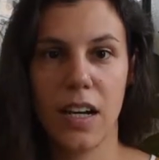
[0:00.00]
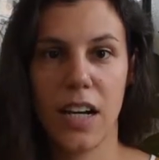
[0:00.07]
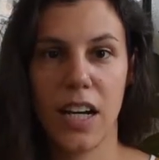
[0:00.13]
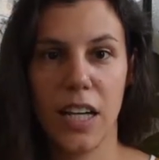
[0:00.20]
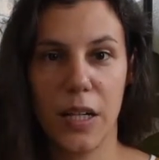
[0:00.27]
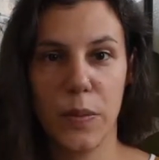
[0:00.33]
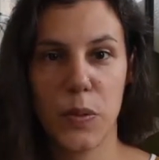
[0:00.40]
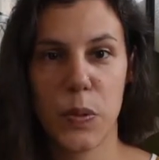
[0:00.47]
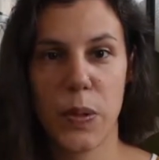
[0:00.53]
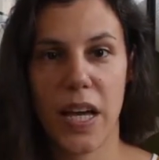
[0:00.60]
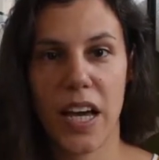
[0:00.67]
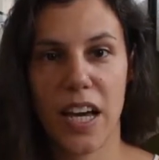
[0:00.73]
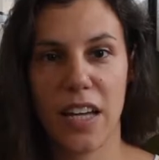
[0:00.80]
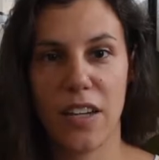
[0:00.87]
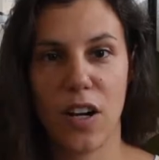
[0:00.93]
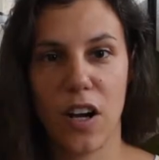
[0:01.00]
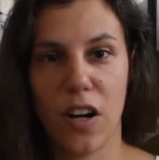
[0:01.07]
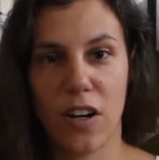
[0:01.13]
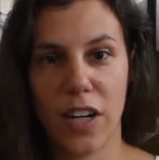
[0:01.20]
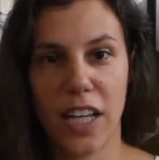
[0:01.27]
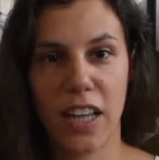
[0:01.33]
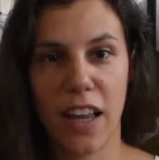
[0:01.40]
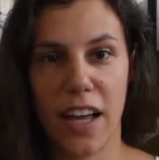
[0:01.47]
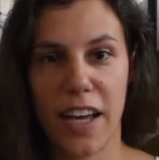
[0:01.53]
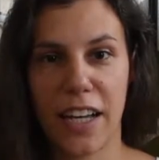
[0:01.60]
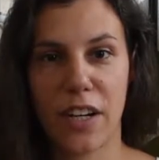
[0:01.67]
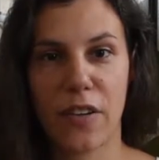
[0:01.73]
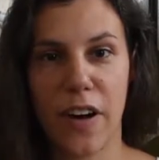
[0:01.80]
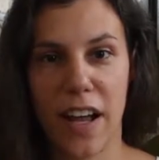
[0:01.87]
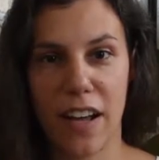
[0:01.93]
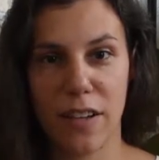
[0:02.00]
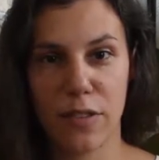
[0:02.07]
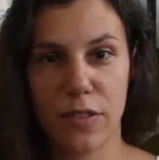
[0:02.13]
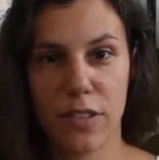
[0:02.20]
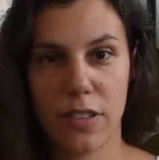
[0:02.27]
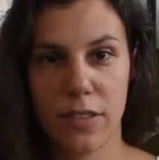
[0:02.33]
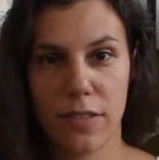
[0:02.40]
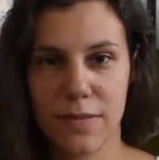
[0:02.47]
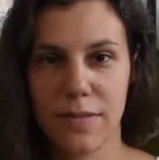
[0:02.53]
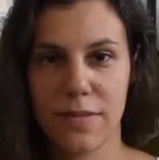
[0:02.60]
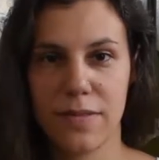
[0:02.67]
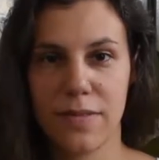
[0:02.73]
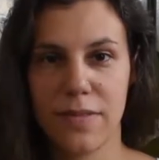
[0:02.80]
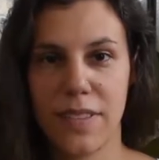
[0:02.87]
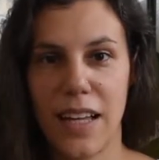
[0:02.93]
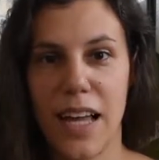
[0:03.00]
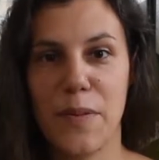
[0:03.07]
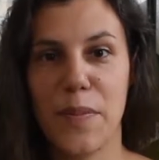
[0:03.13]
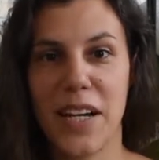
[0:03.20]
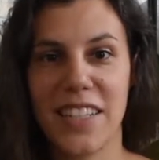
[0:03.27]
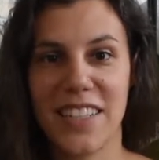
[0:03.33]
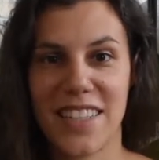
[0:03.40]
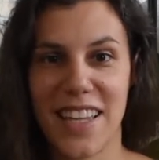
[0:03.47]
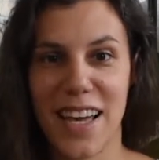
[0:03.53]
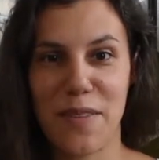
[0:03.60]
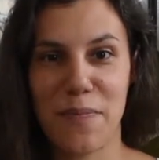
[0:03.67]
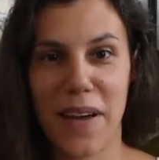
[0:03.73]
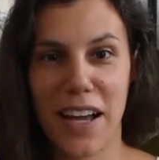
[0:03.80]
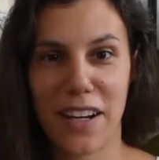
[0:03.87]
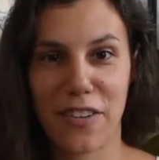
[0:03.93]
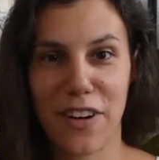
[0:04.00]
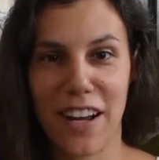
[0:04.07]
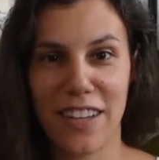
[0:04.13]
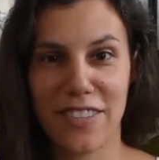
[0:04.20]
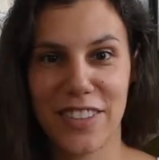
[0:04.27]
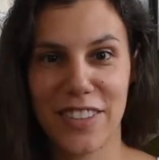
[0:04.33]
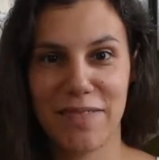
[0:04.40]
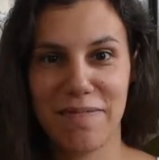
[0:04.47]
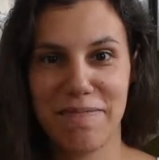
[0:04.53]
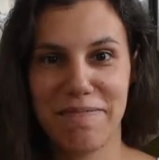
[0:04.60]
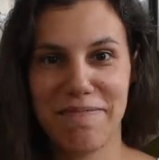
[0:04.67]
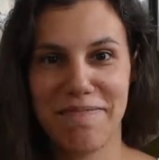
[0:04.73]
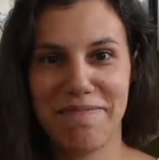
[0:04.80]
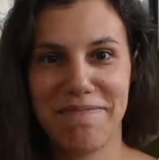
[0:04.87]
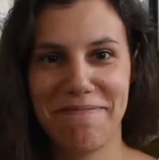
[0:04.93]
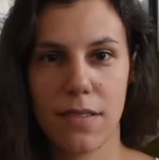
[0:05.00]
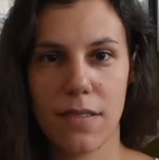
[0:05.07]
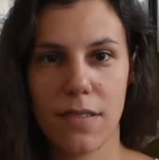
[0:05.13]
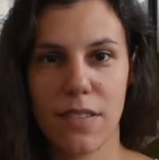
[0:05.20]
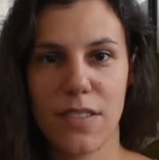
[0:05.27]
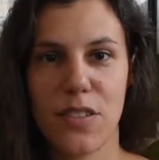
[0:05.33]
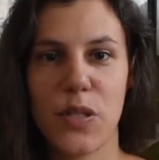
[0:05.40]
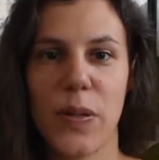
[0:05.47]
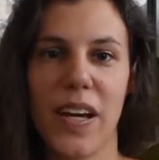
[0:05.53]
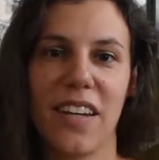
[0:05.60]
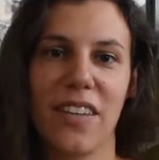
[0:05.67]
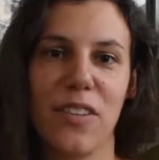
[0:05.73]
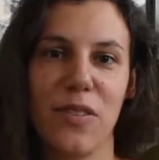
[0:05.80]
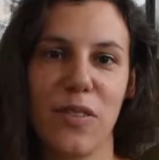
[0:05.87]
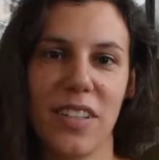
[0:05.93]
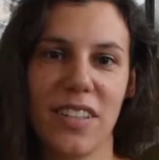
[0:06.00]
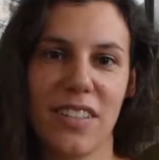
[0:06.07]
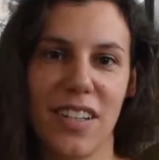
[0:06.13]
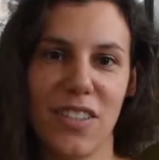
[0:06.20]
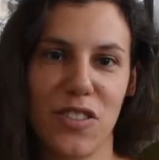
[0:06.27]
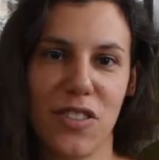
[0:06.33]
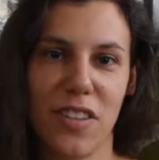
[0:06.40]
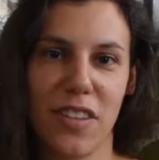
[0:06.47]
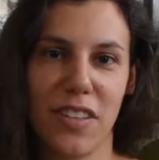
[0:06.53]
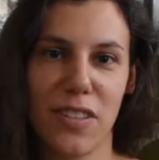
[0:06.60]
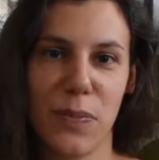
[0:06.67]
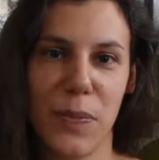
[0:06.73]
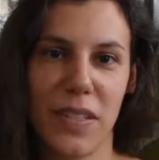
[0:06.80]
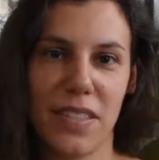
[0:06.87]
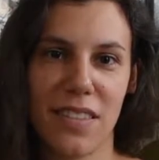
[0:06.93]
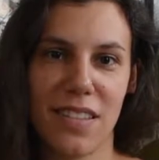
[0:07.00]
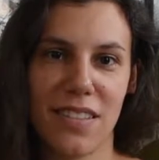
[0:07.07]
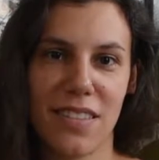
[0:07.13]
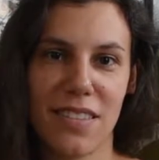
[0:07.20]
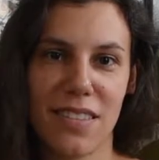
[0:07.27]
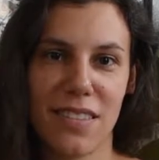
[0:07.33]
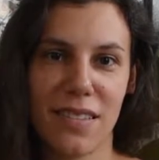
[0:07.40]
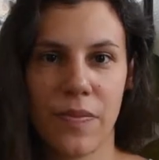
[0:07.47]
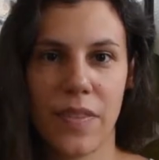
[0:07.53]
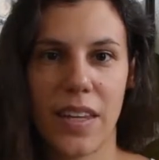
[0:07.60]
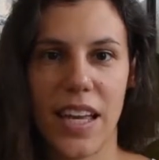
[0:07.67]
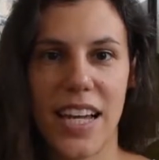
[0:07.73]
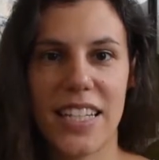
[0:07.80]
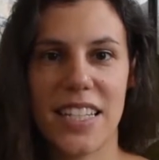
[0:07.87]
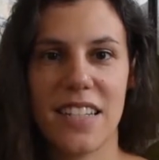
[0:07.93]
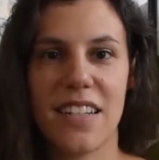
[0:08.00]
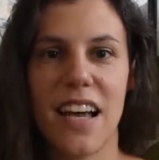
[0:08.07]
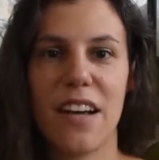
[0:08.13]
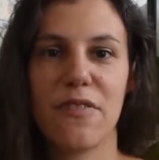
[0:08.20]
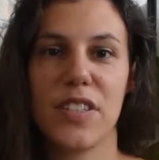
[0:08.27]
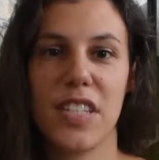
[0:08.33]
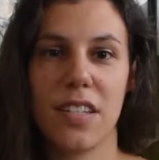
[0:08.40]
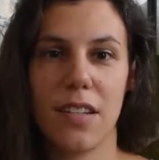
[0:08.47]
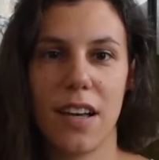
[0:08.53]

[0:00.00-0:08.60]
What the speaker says: items we had already lying around, and my design background to add a unique touch to these pieces. I didn't have